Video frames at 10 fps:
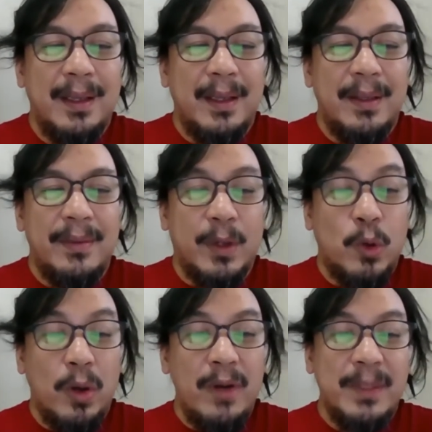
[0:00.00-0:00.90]
The
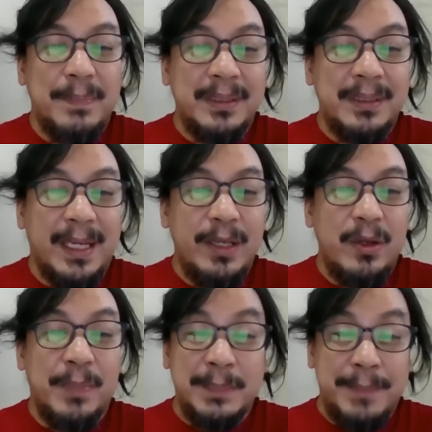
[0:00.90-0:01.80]
core of the Pantayo
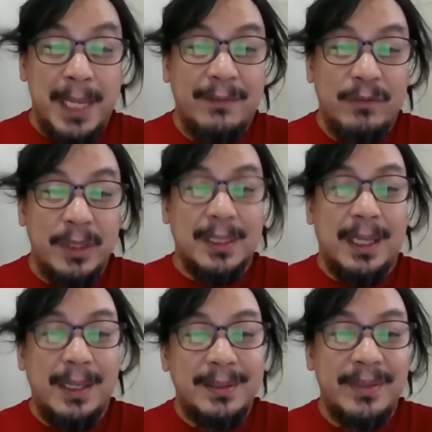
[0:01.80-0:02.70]
perspective
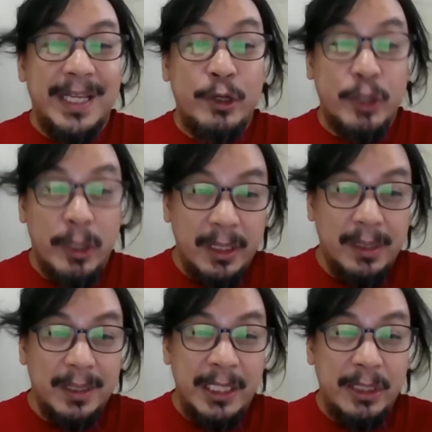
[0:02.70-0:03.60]
resides in the
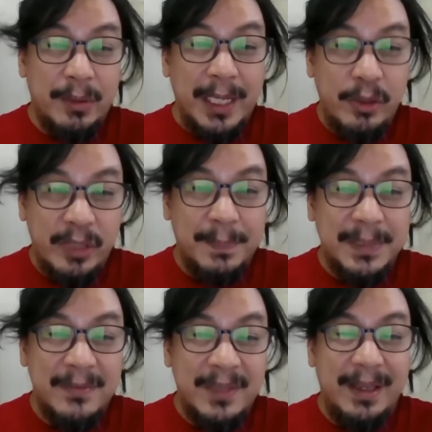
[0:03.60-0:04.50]
internal
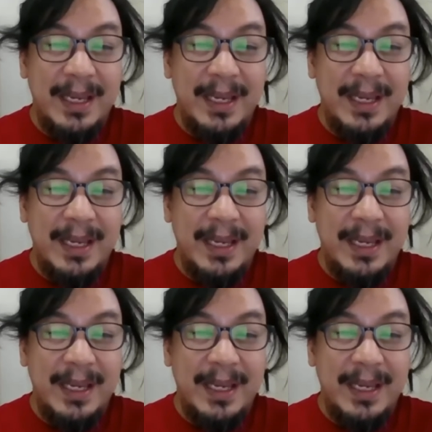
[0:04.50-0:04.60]
interrelationships of the